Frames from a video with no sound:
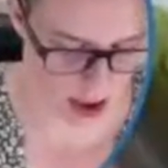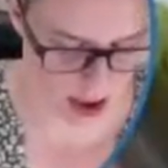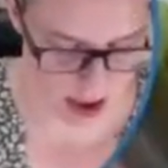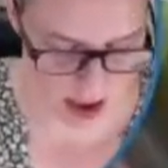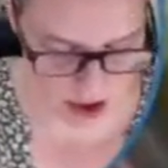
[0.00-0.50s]

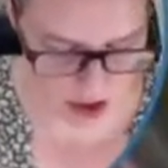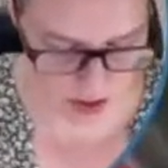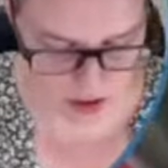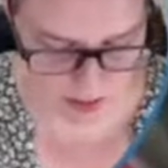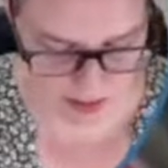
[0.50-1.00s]
I should
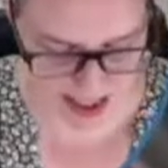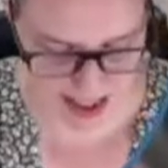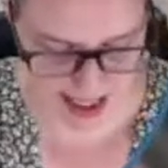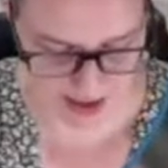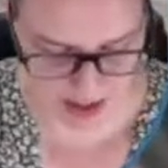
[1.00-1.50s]
have trimmed
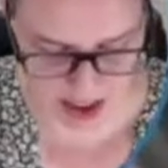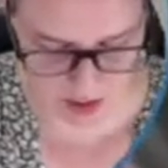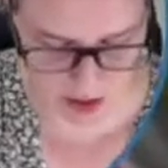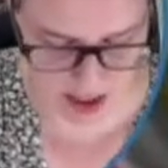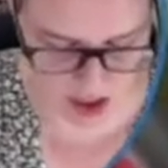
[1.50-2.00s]
this down. This
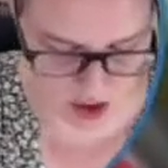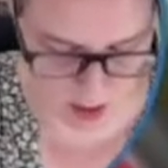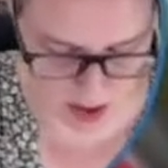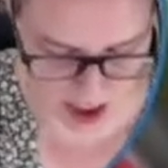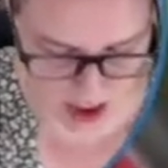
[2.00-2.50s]
is when this
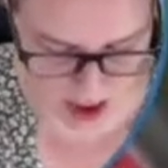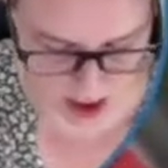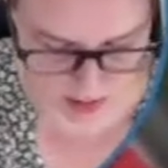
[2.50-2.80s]
trimmer gets